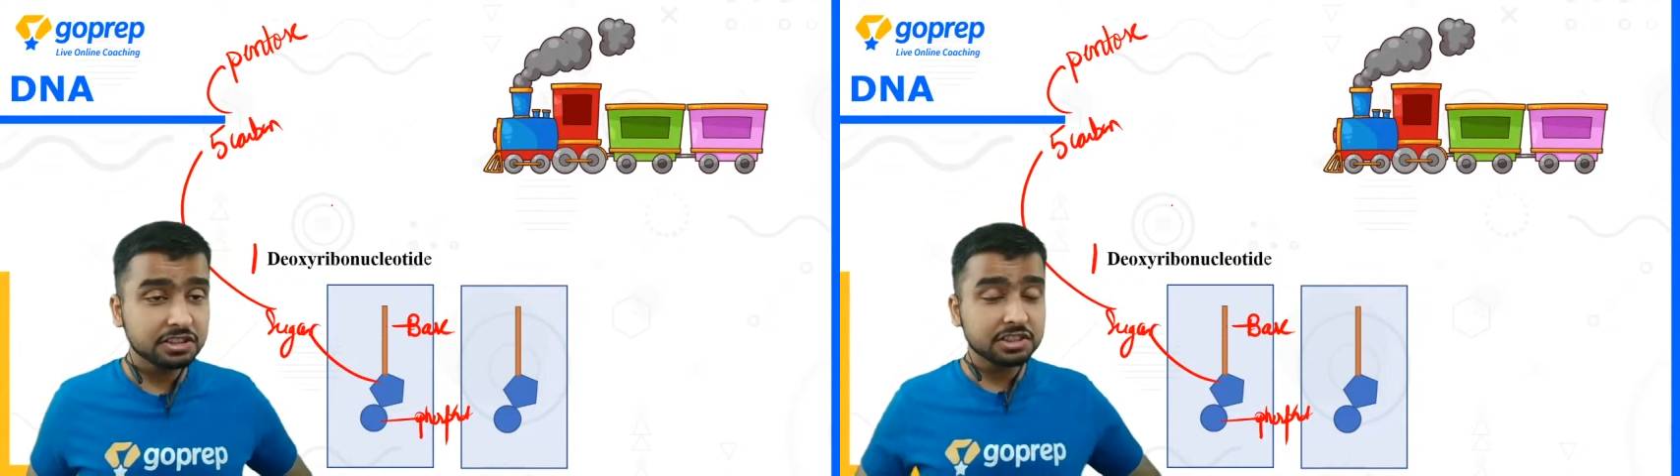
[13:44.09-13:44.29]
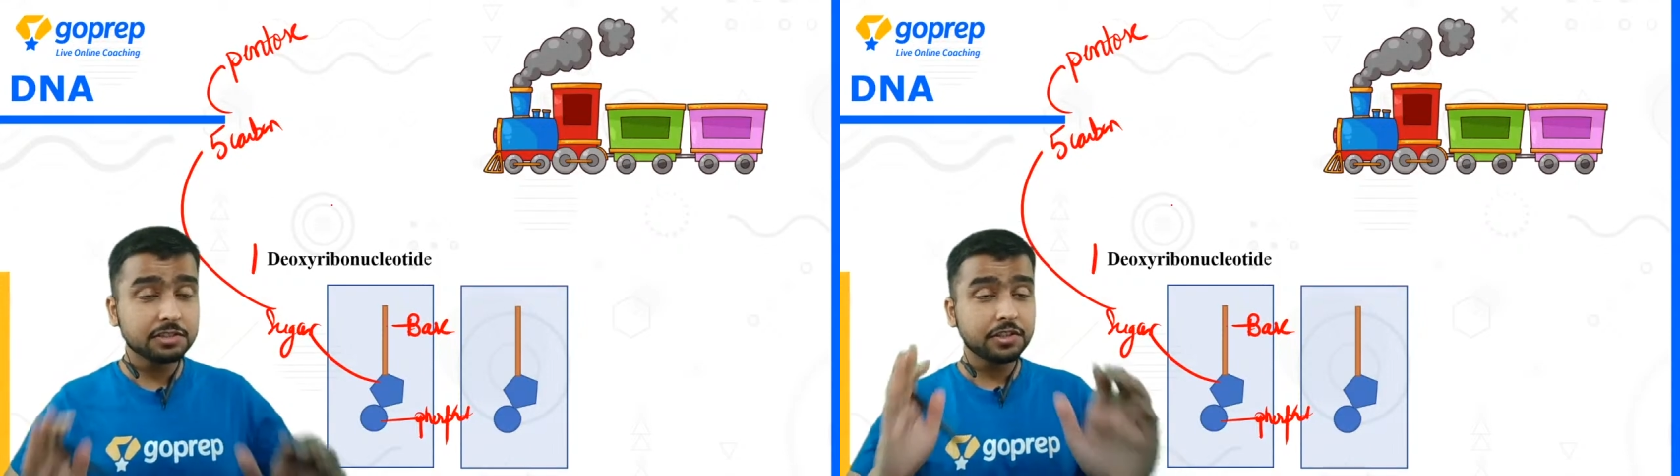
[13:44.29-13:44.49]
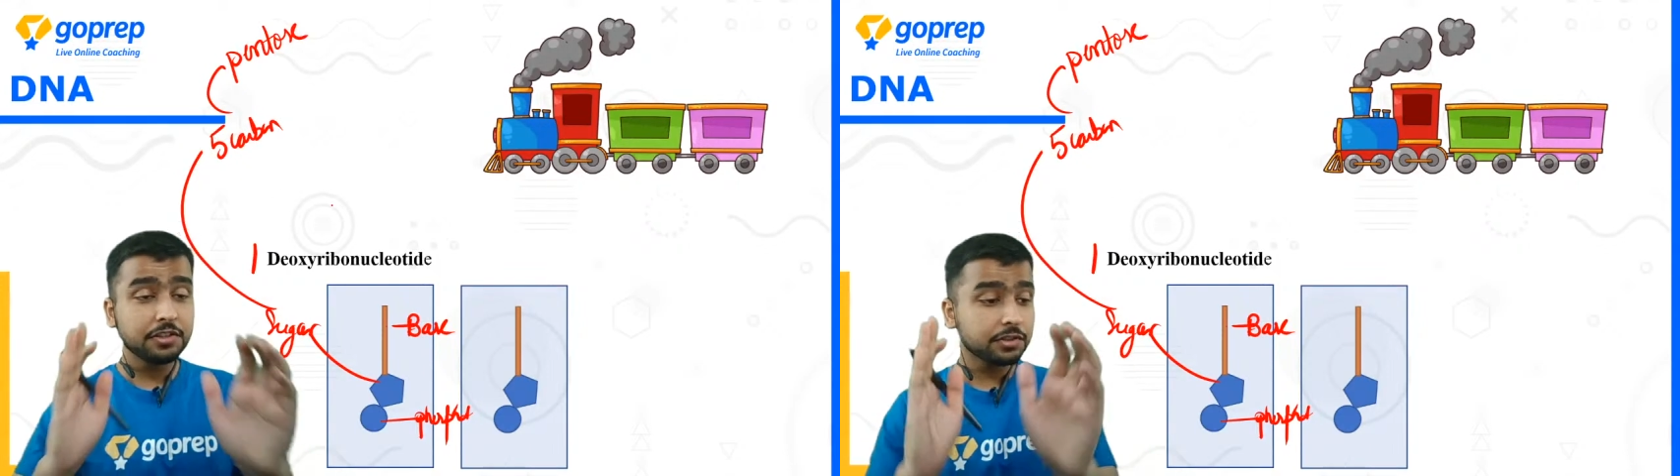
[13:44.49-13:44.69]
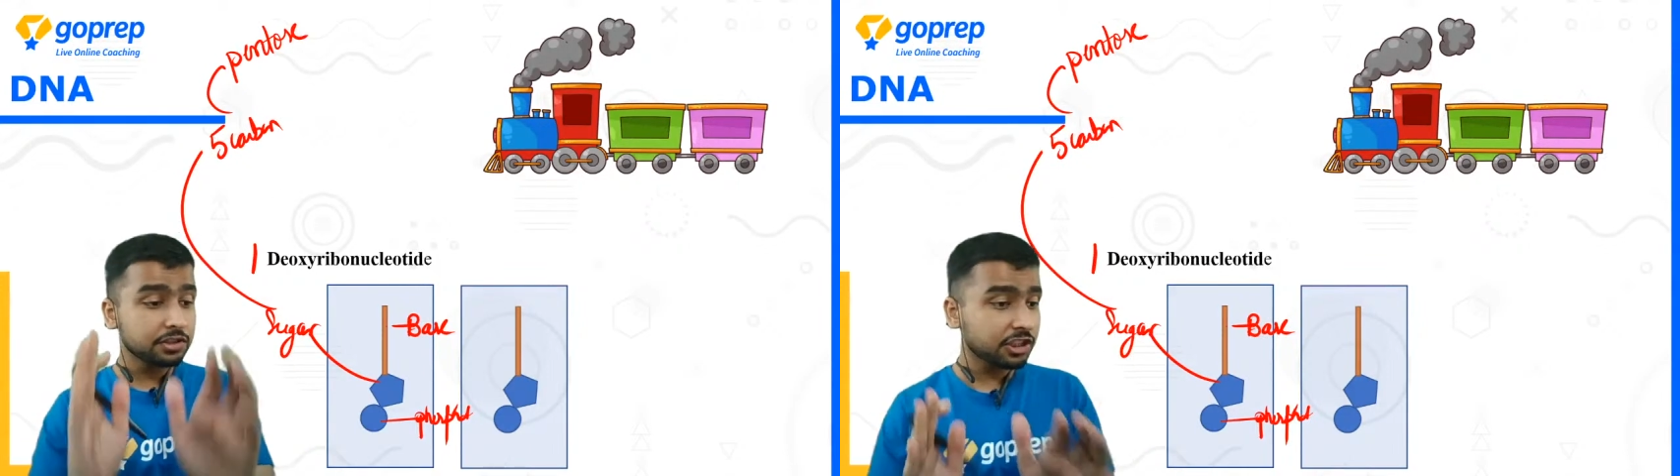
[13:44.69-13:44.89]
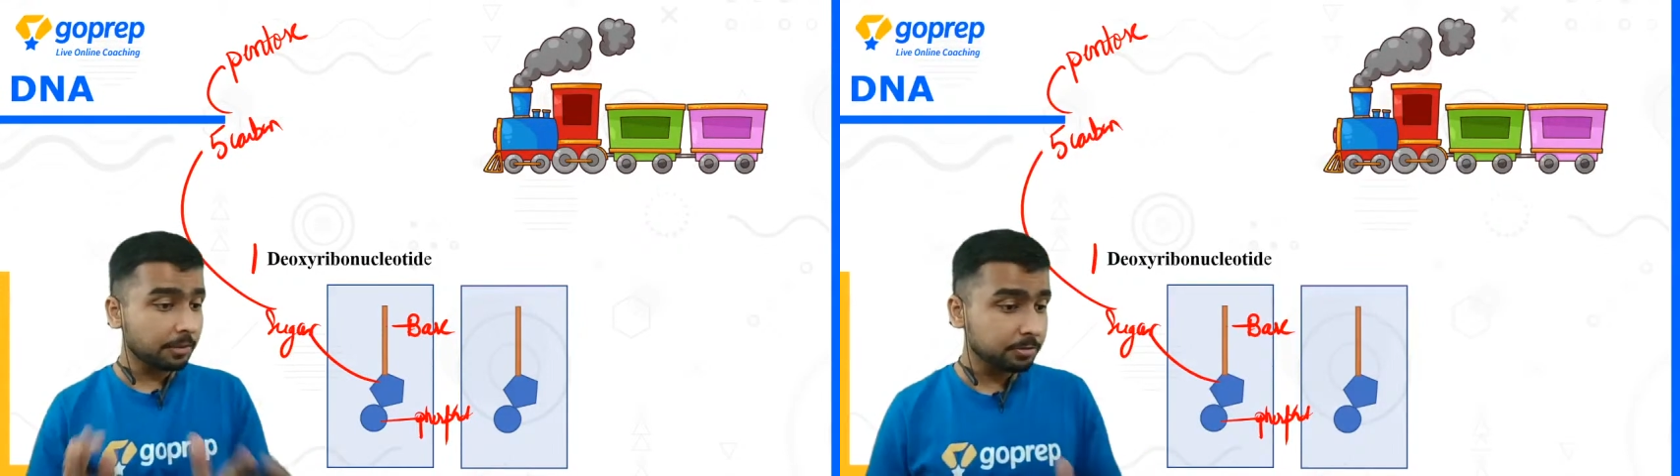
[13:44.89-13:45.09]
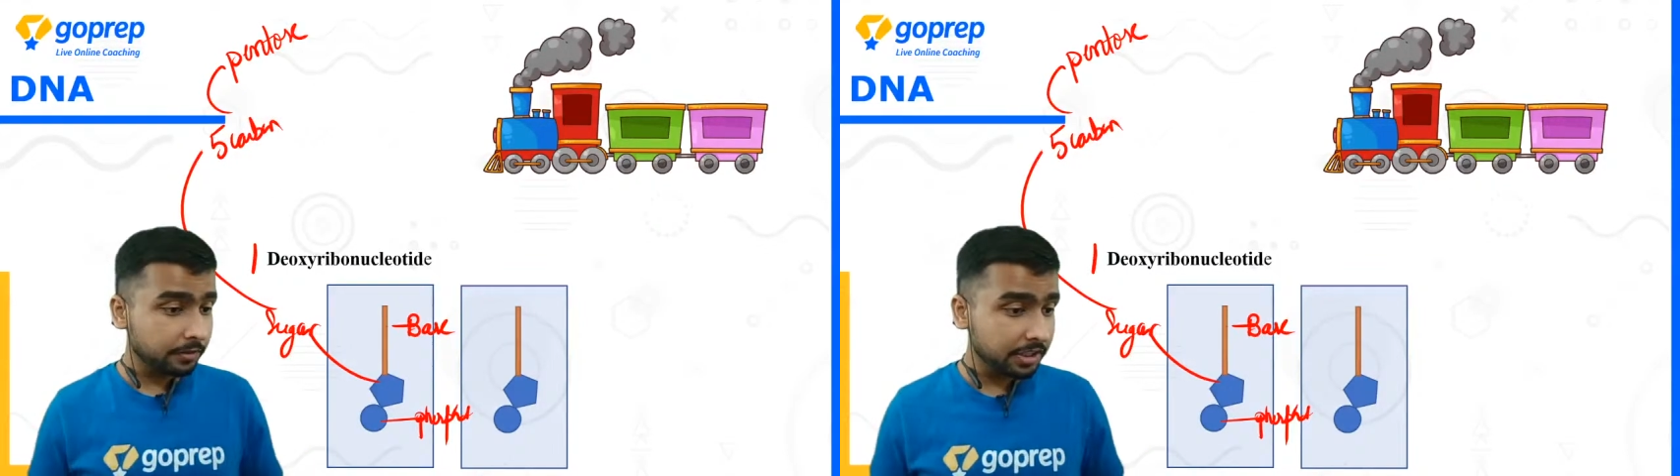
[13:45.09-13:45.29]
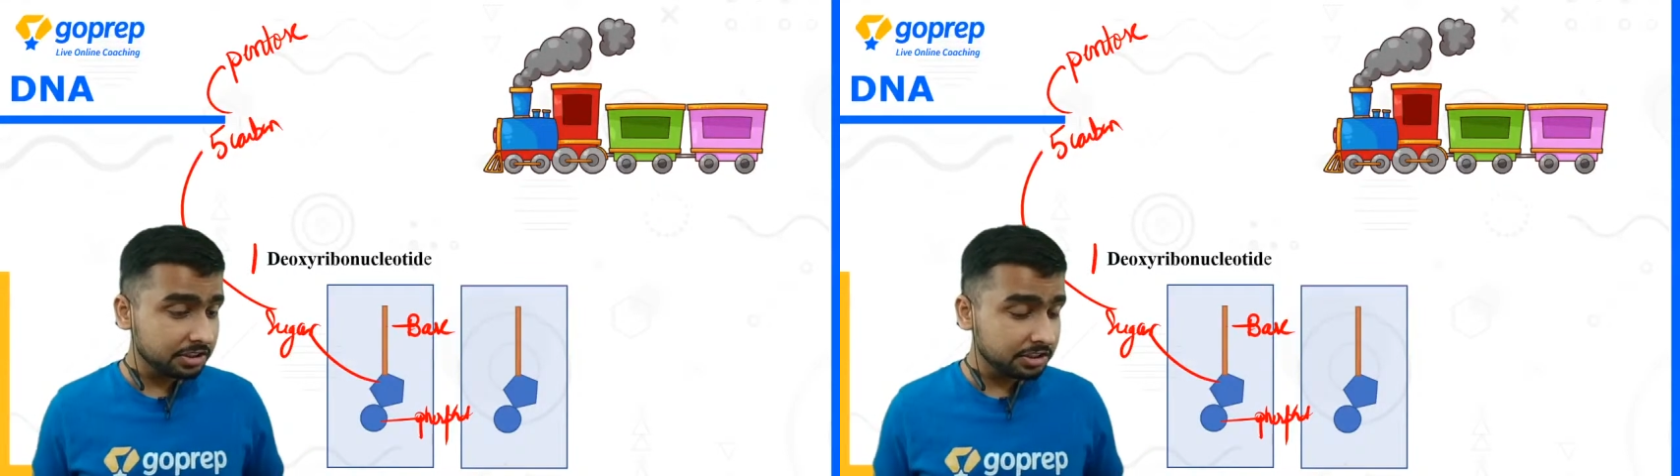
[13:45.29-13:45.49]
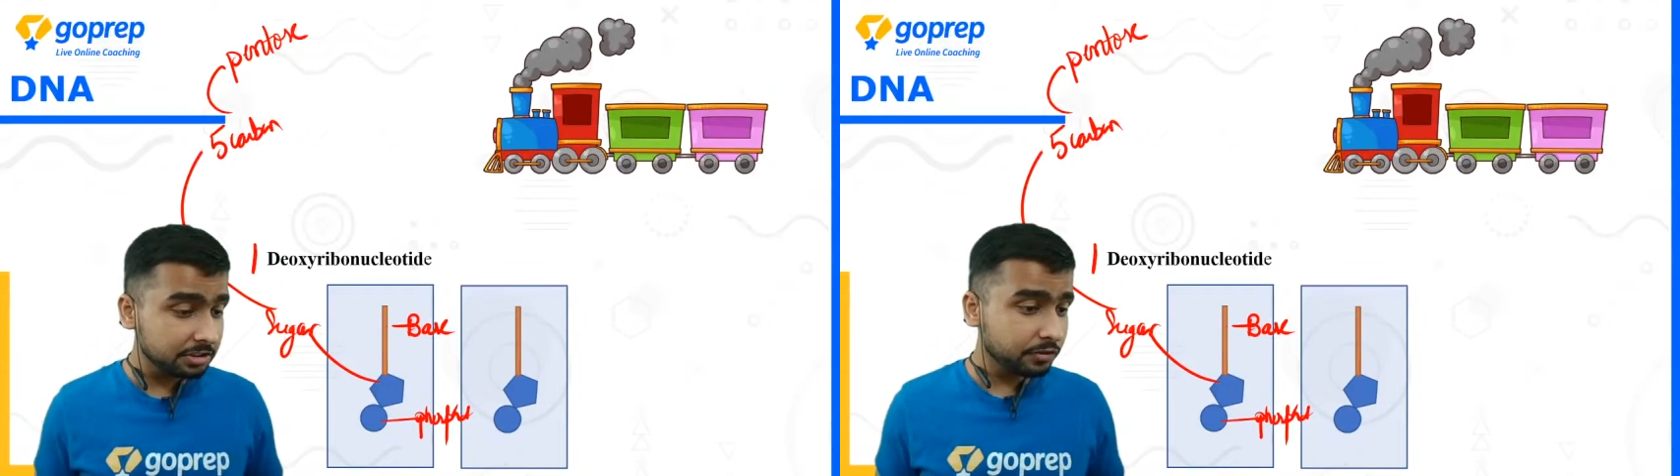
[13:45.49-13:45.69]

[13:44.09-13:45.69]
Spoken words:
This is the very first chapter of ICC.